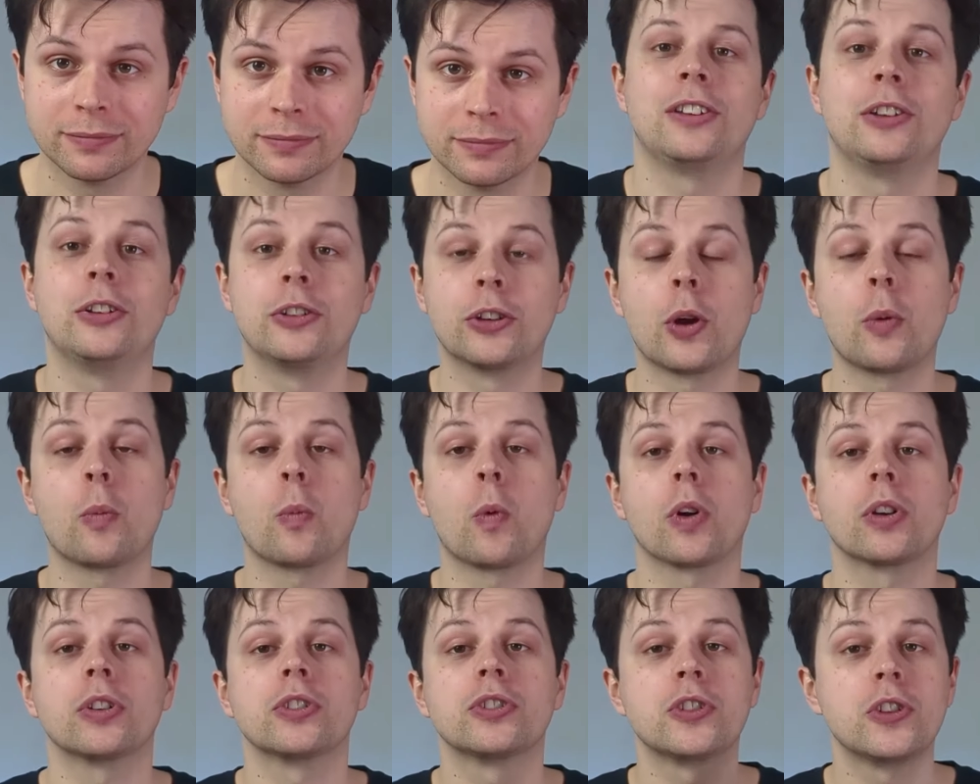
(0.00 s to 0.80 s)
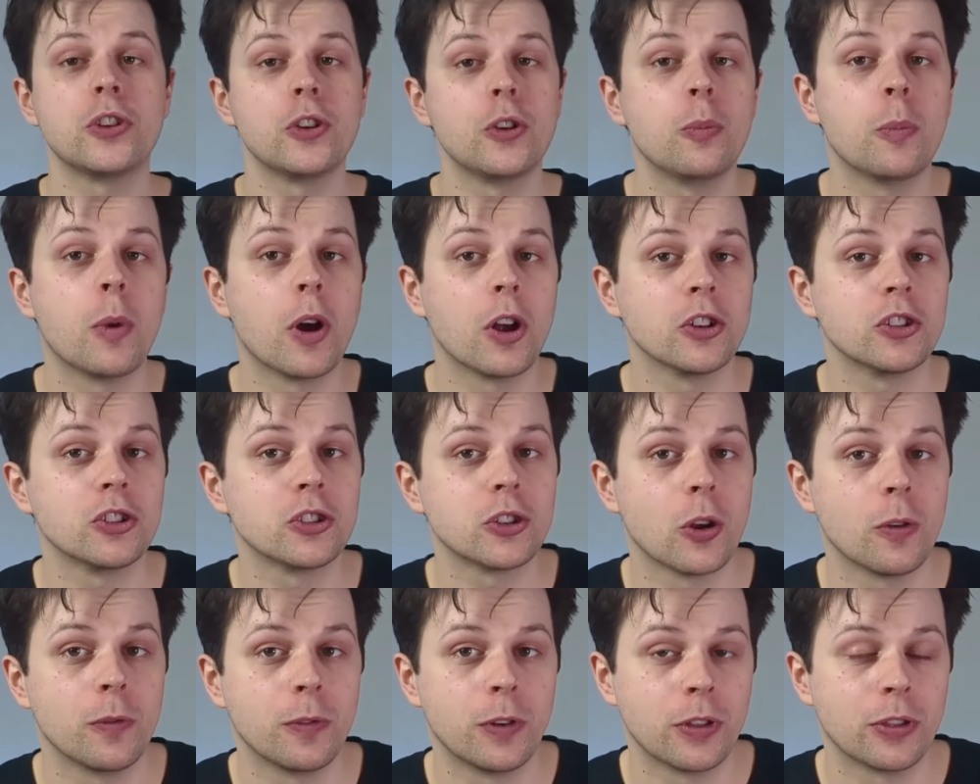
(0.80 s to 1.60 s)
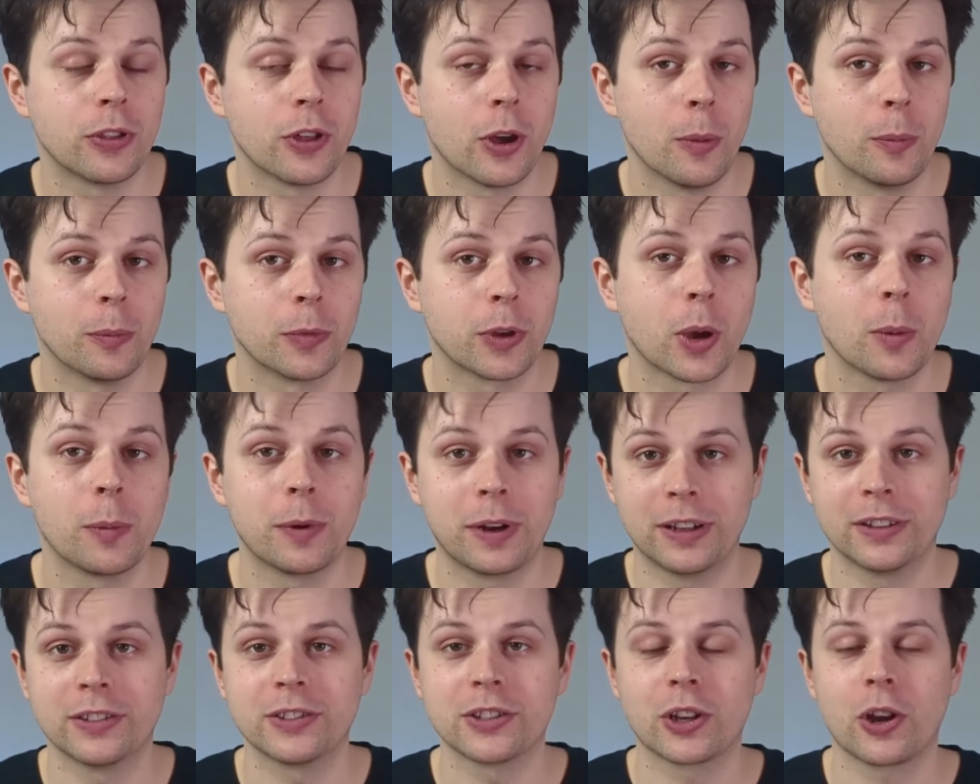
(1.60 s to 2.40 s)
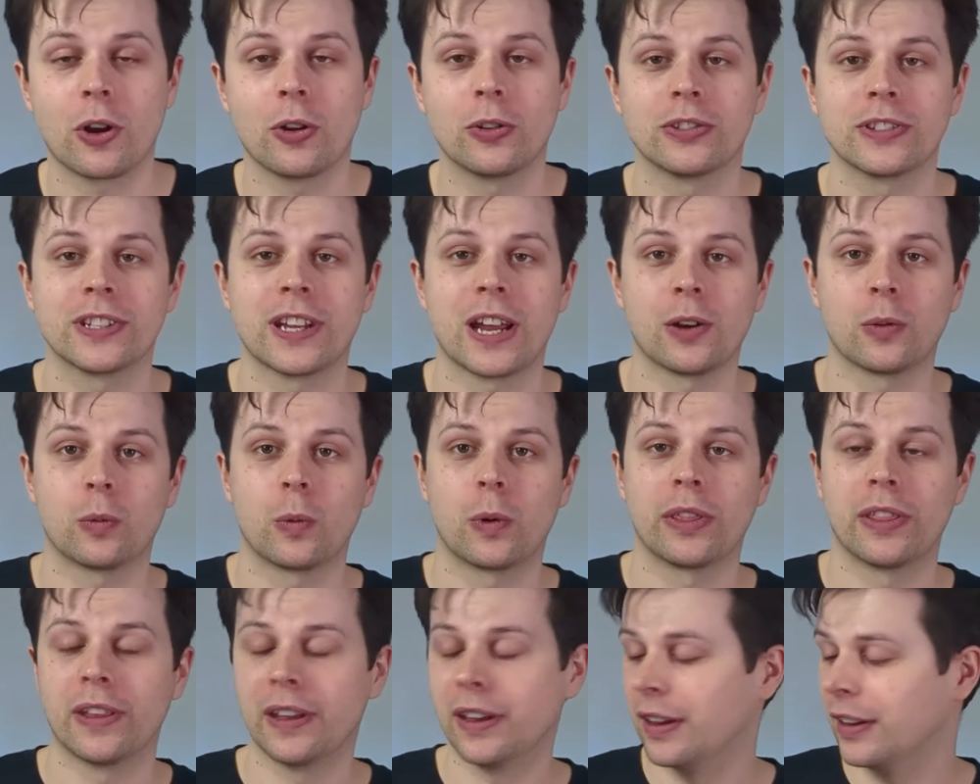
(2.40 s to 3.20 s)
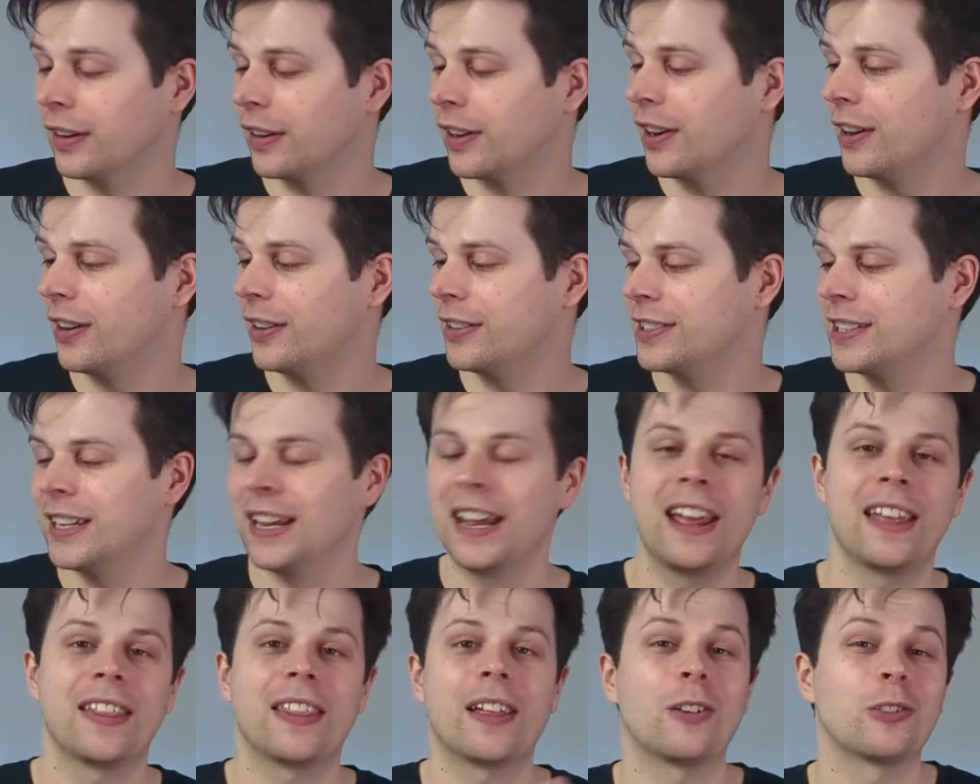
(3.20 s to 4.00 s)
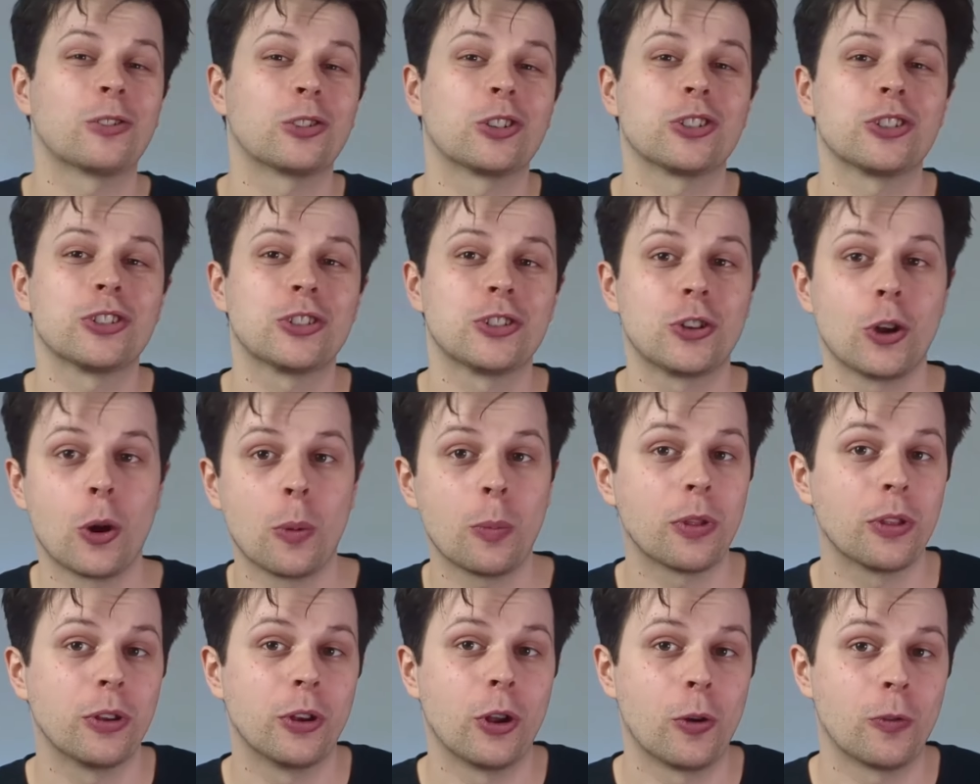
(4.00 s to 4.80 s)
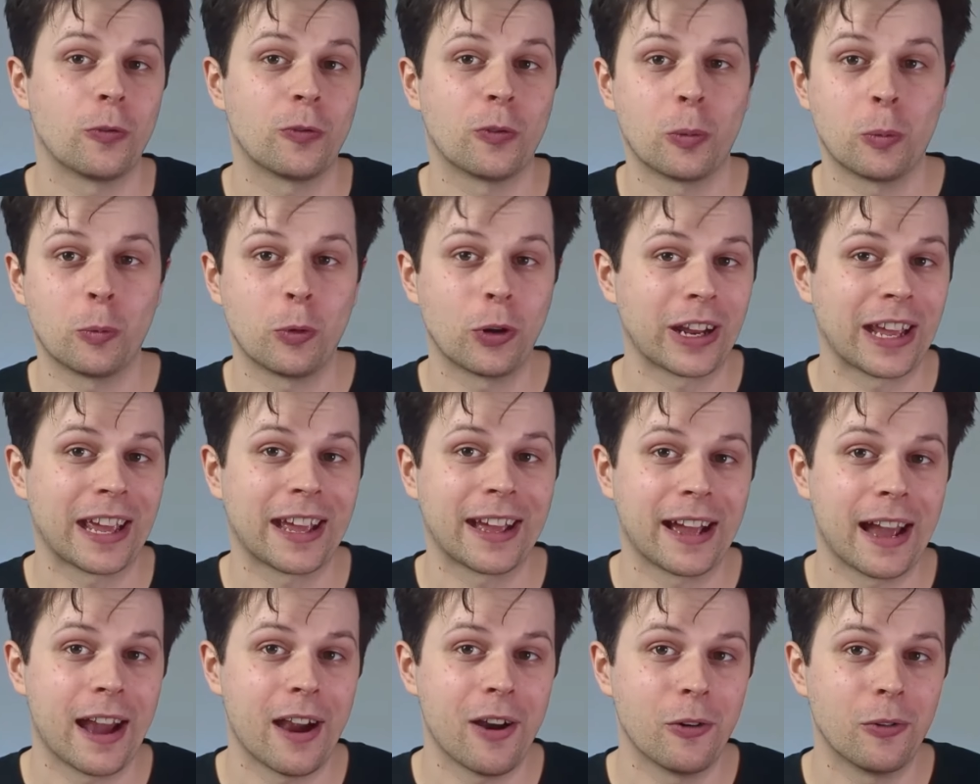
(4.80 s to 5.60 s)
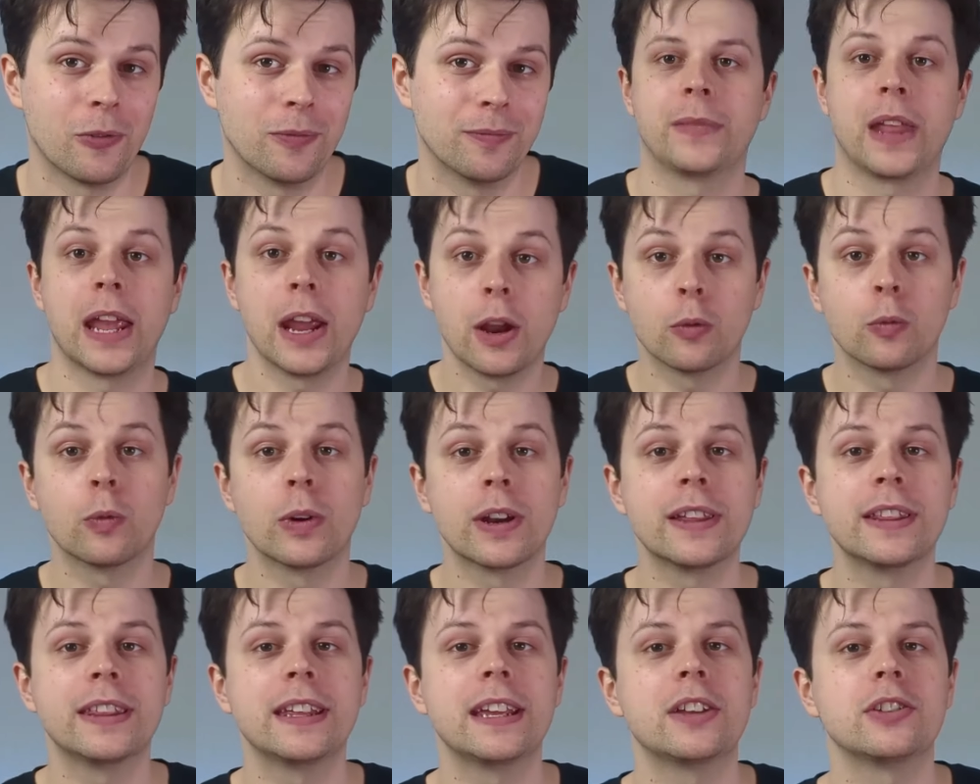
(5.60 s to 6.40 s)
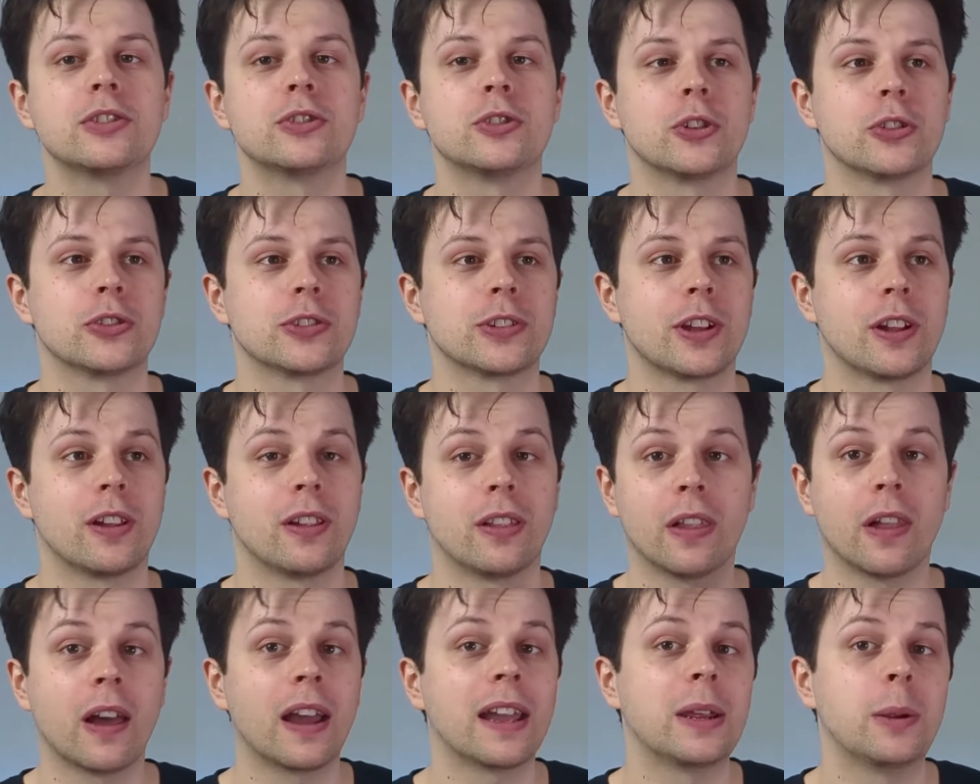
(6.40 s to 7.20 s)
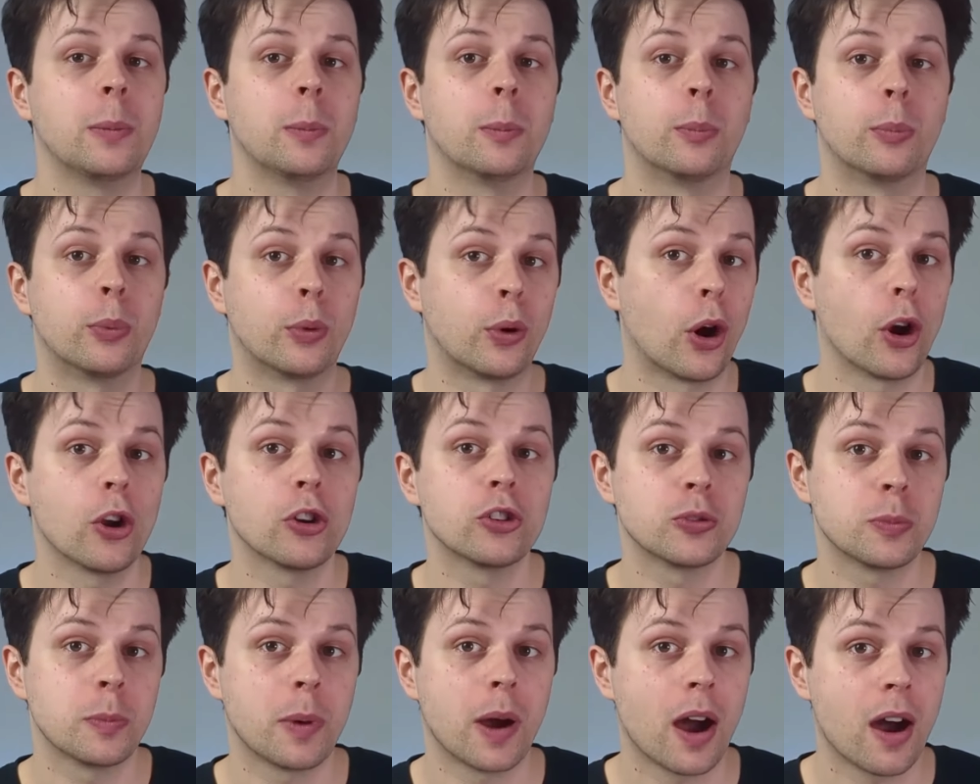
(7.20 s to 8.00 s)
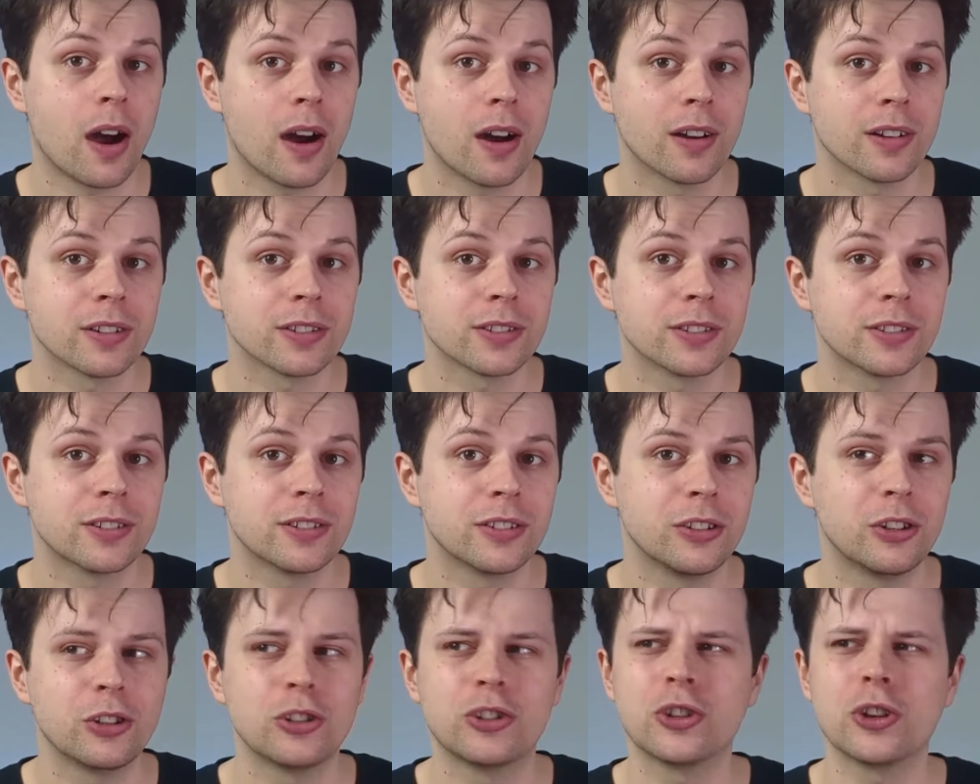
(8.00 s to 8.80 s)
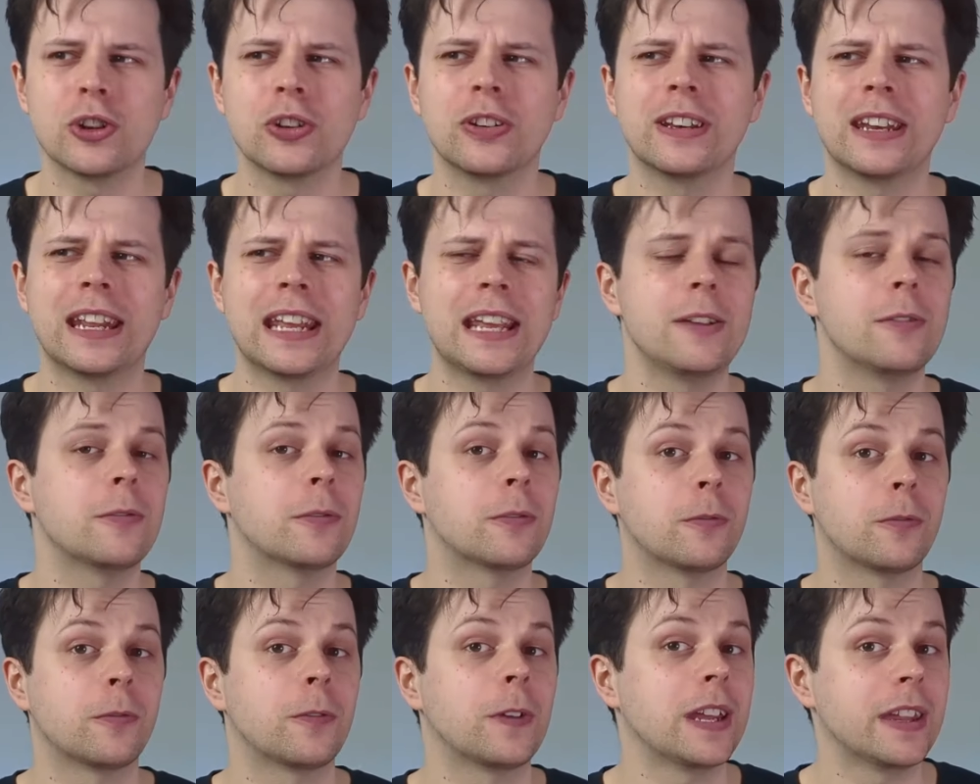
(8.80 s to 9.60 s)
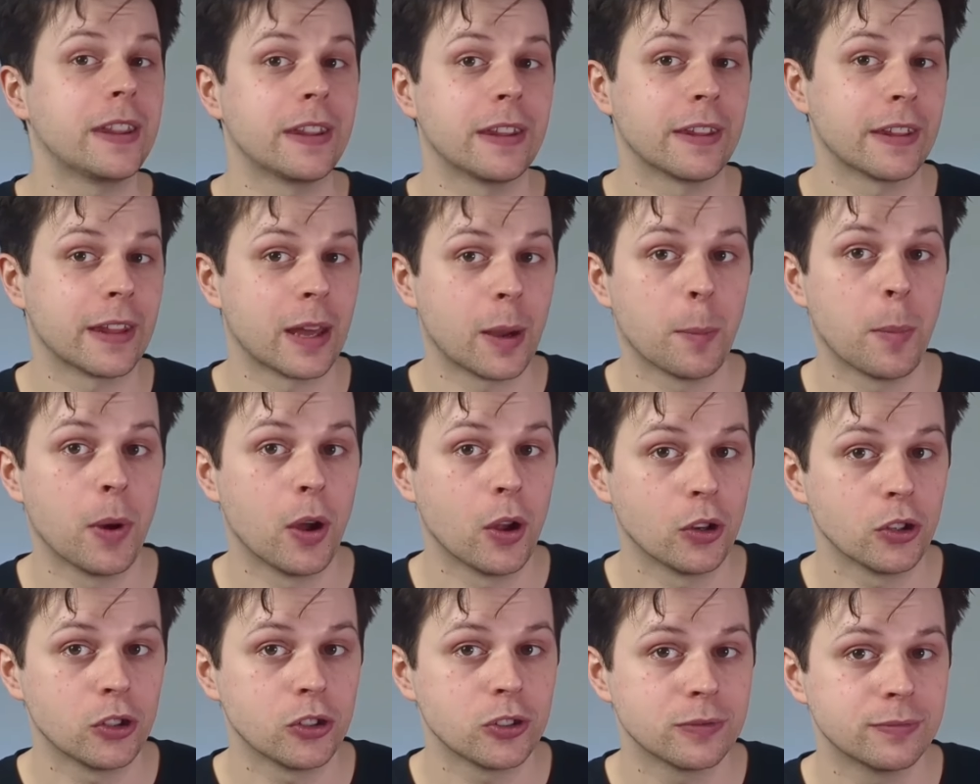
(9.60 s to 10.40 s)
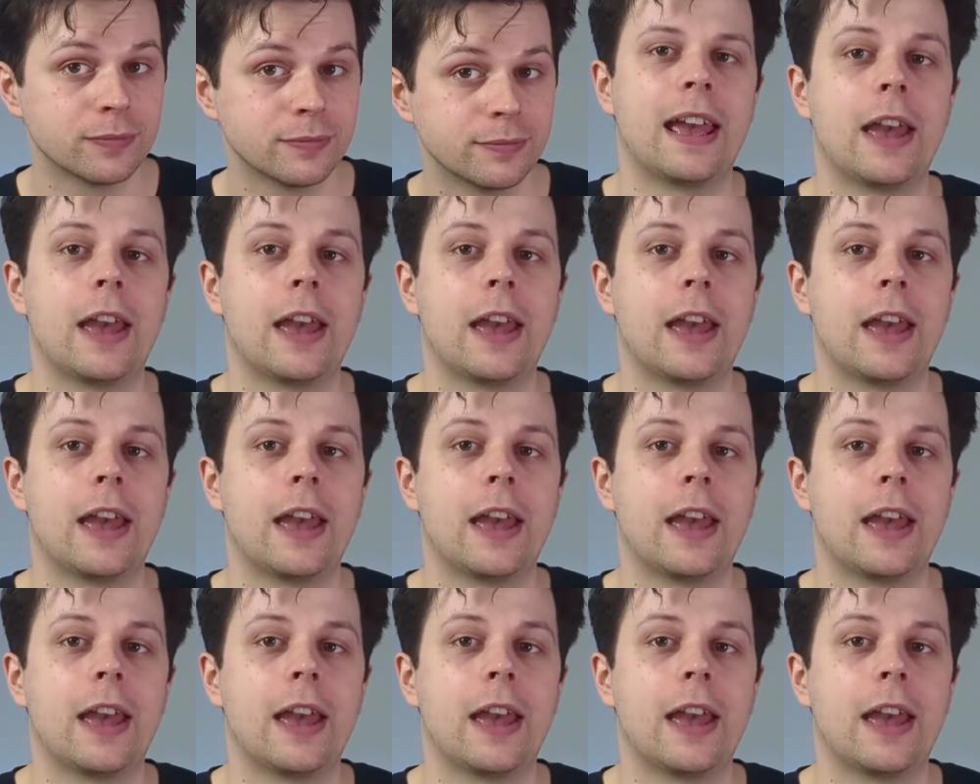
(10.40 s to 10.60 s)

You don't want too much of your thumb coming into contact with it, because that will just stop the note from ringing out. It really is just a light brush past. You shouldn't even feel it that much.